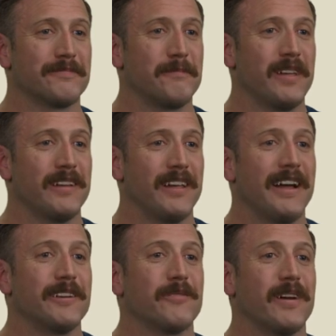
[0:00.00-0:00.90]
Because
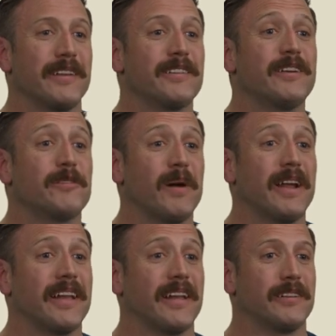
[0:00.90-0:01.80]
as advanced as
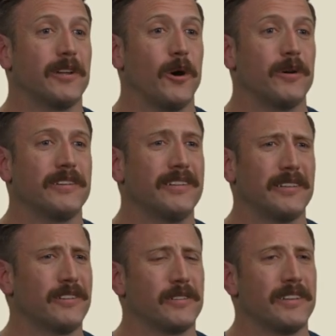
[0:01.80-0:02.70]
Spot is, all its
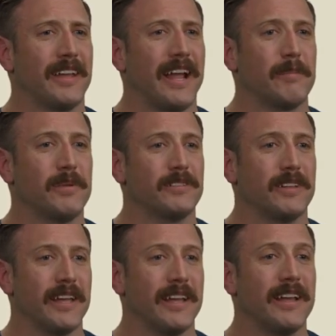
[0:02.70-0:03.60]
sensors and cameras,
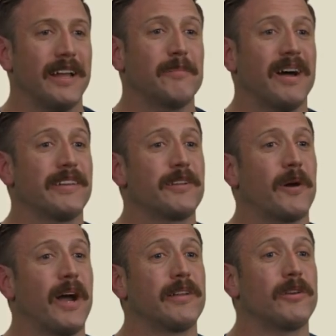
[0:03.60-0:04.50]
getting past a
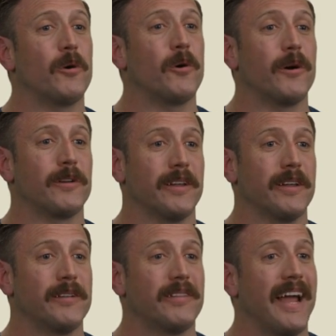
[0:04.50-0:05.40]
locked door,
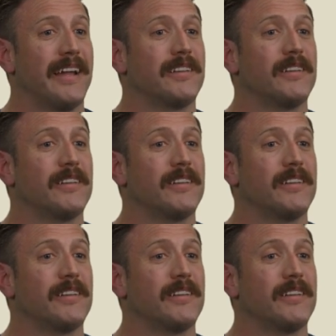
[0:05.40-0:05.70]
that's a